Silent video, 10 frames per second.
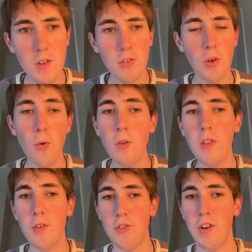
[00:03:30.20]
So all of
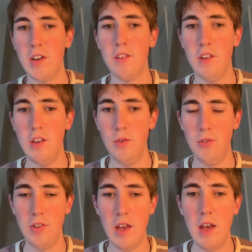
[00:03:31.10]
those structures are
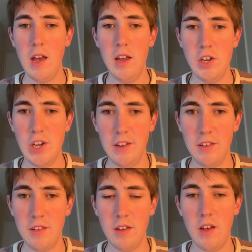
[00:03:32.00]
used
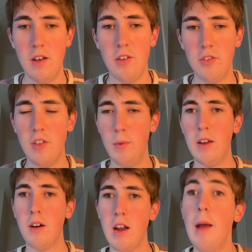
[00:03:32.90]
just so that we
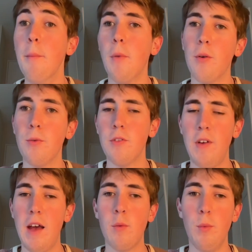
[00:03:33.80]
can create models
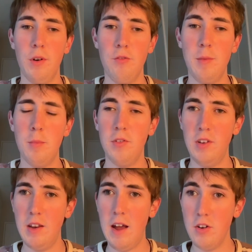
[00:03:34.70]
for how we want to
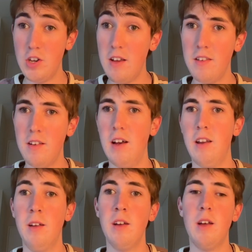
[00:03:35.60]
represent our JSON
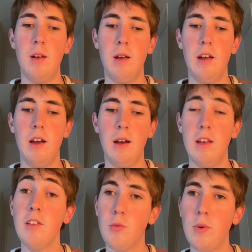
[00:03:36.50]
data
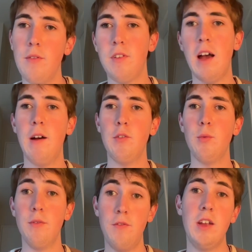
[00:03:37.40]
in Swift after
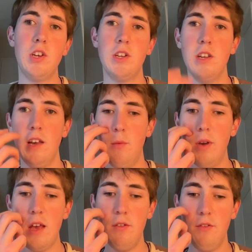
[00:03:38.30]
we've fetched it, and we